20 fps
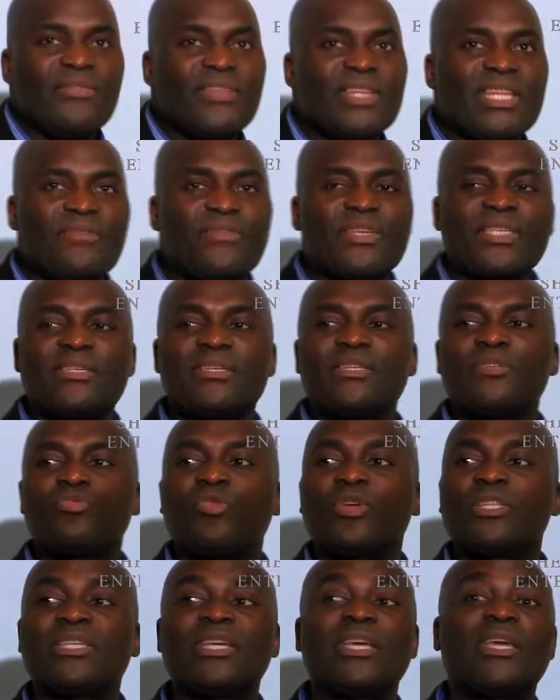never sees
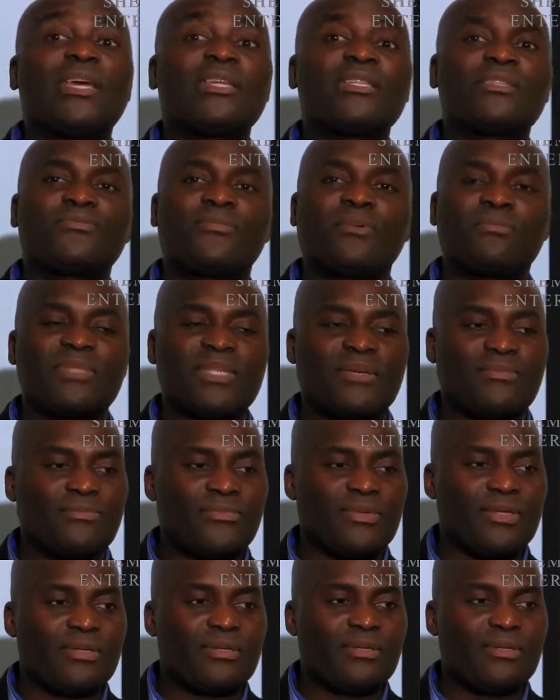what he gets from
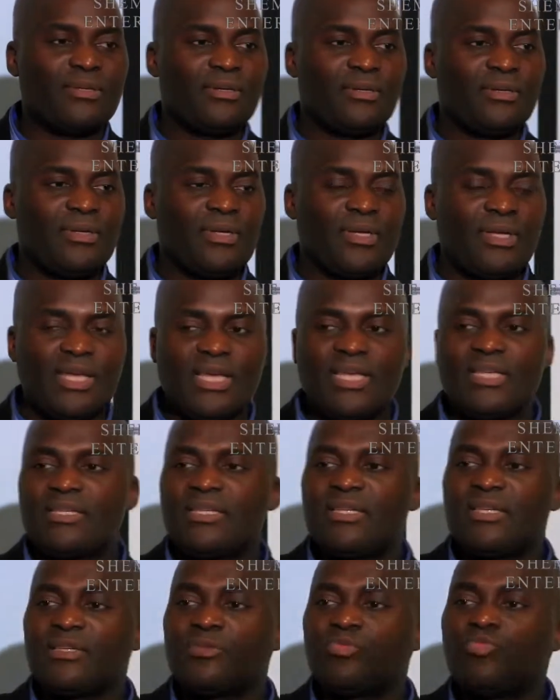something. He
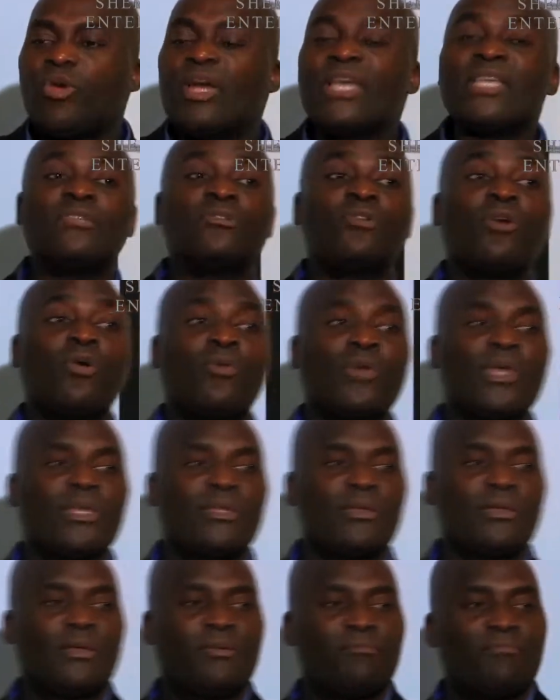sees where he's
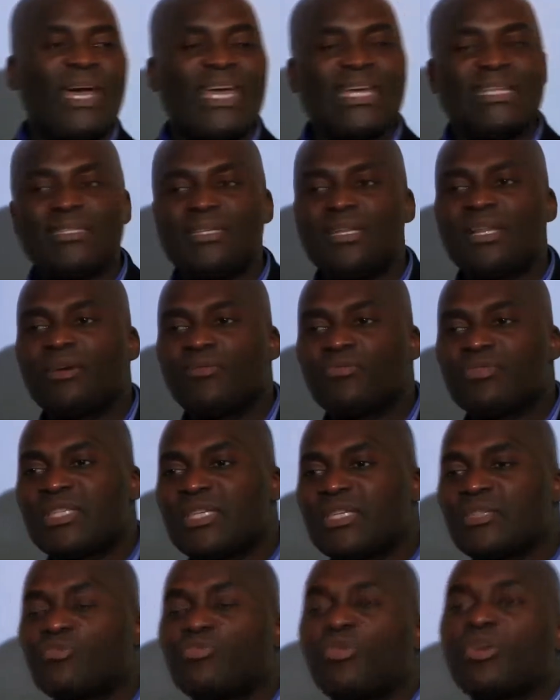going. But a dealer
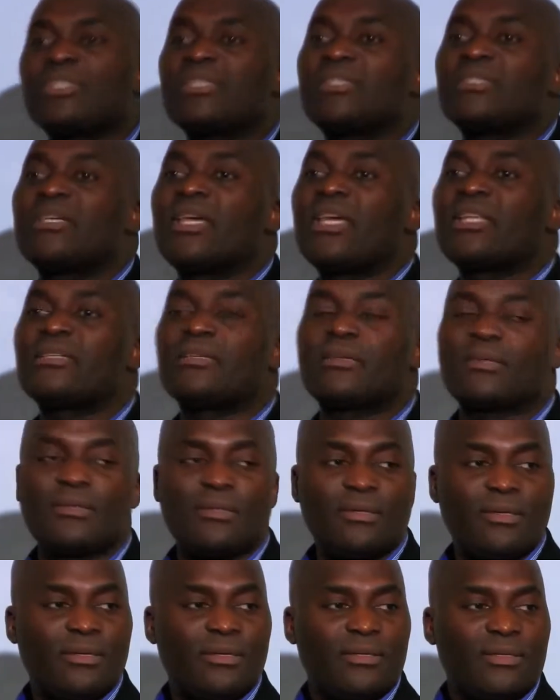sees what he's getting.
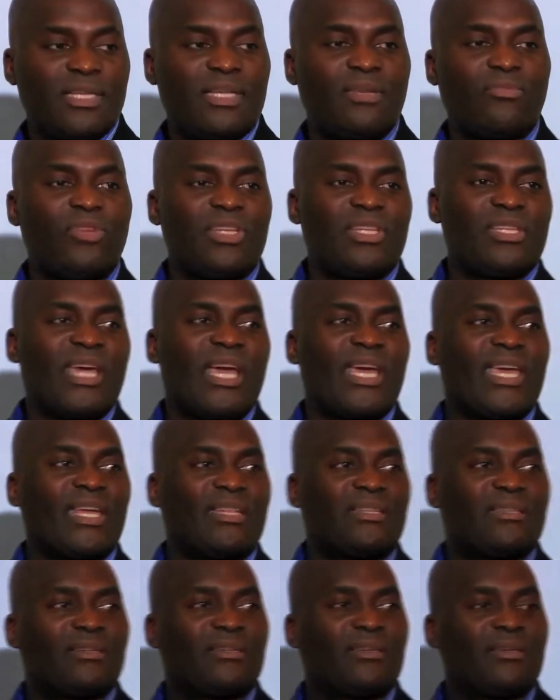Tell them, what did I
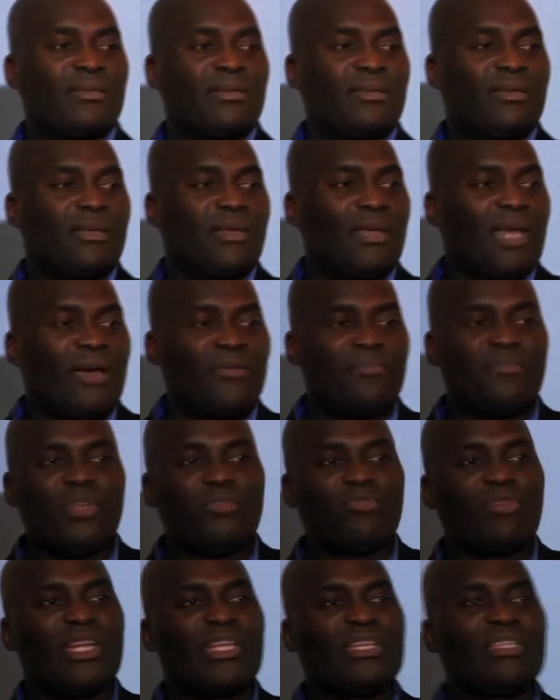get? I've
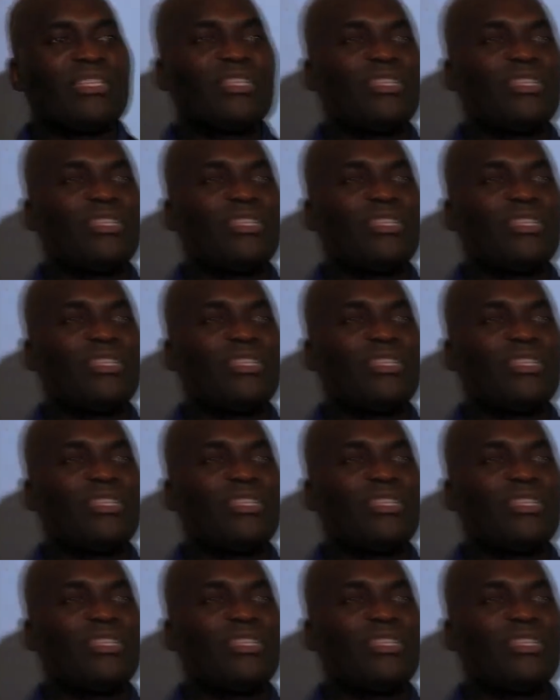been running